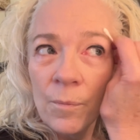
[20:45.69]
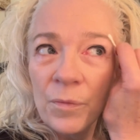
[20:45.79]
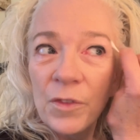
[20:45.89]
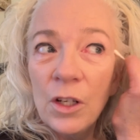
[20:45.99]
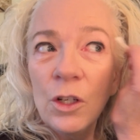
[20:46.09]

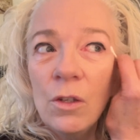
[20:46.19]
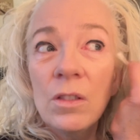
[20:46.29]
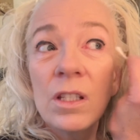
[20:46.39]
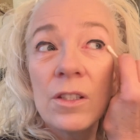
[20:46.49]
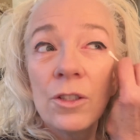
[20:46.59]
the
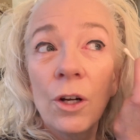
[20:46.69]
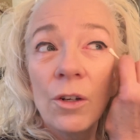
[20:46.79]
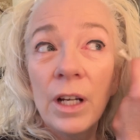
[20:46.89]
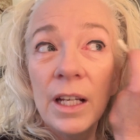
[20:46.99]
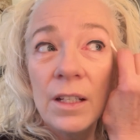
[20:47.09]
news has
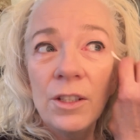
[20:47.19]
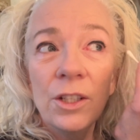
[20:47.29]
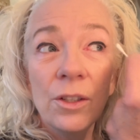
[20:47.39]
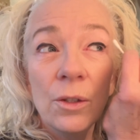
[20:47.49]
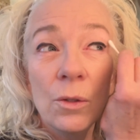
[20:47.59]
turned
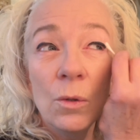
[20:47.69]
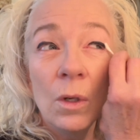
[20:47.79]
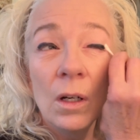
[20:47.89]
into